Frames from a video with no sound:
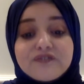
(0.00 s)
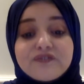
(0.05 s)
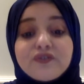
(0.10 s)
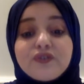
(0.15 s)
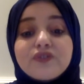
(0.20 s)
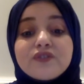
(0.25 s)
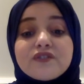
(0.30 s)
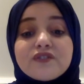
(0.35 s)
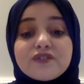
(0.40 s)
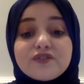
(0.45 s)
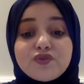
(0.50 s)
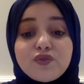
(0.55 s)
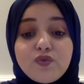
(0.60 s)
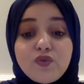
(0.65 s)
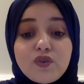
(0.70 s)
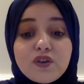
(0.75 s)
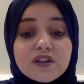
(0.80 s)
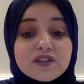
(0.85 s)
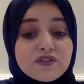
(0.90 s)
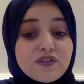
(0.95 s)
for the two
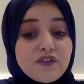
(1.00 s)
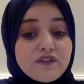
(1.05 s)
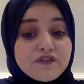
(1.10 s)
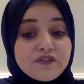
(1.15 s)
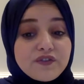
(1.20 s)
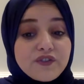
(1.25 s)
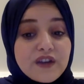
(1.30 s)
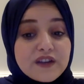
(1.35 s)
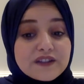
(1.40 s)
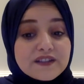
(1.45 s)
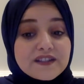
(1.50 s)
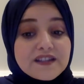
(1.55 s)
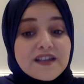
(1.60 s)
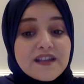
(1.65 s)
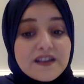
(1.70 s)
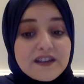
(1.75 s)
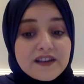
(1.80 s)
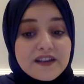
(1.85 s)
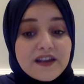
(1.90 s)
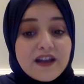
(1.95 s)
cutoff
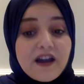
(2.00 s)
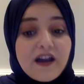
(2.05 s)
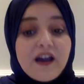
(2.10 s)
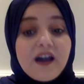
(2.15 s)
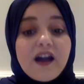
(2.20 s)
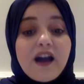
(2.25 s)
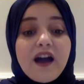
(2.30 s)
criteria